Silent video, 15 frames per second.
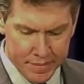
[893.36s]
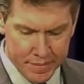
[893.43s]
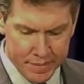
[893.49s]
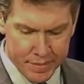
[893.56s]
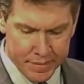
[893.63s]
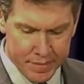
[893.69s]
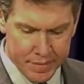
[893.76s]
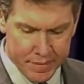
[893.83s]

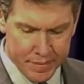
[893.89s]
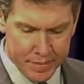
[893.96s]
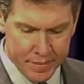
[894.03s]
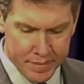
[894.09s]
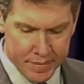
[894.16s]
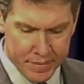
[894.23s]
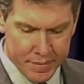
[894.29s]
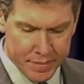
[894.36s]

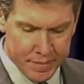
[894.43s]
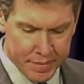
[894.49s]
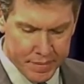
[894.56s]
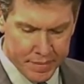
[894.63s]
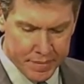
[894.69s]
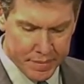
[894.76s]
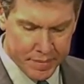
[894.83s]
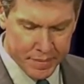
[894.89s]

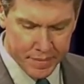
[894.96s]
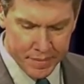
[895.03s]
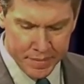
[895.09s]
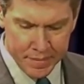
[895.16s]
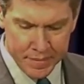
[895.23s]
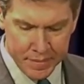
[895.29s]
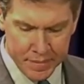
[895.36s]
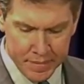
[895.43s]

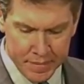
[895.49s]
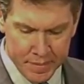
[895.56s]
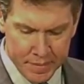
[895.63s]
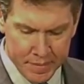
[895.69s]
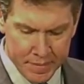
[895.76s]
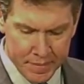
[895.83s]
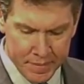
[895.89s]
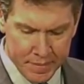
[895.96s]

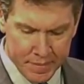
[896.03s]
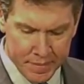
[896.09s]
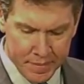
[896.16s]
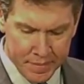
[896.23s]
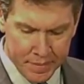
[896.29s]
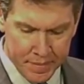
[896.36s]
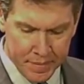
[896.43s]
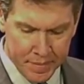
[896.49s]

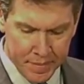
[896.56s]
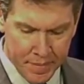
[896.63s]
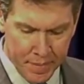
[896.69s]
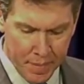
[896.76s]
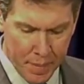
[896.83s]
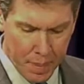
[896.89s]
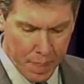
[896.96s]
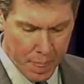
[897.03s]

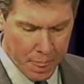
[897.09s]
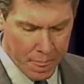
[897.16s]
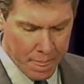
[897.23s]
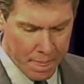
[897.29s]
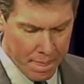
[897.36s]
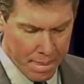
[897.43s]
Nobody speaks.